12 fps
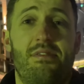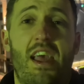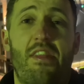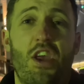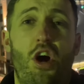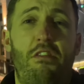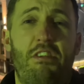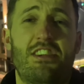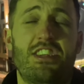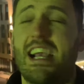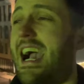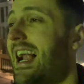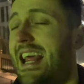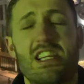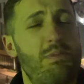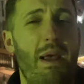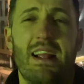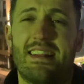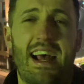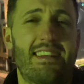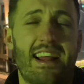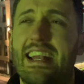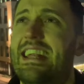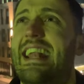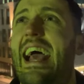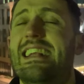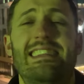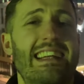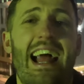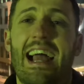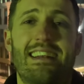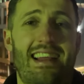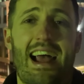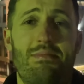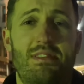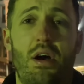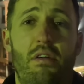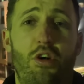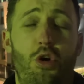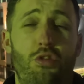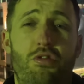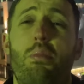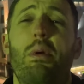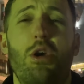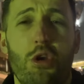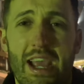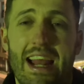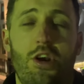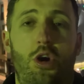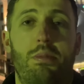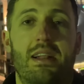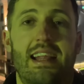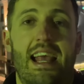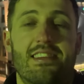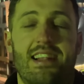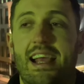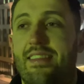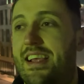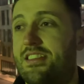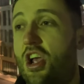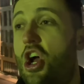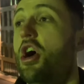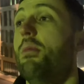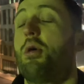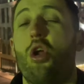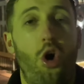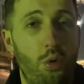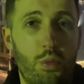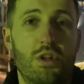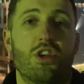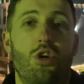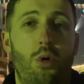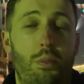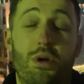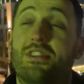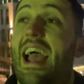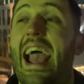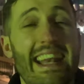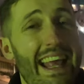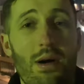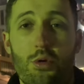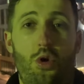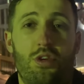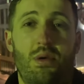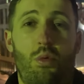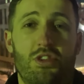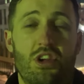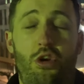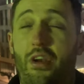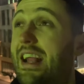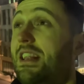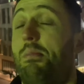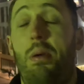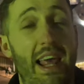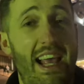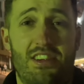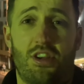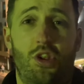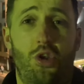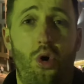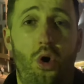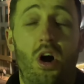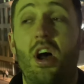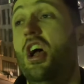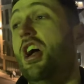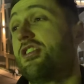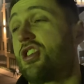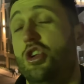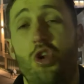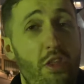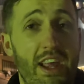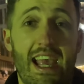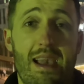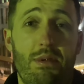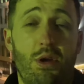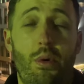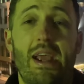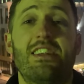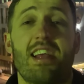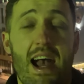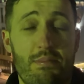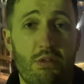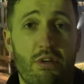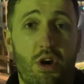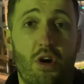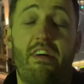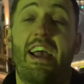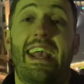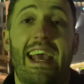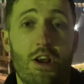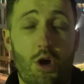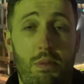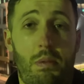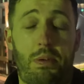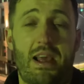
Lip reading: at the office. You can't expect that 99 times out of 100. We're going to get a couple of days like this, but onwards and upwards. Eddie Howe knows it wasn't great. The players will know. There's another game in a week. Time to recover. Get a couple of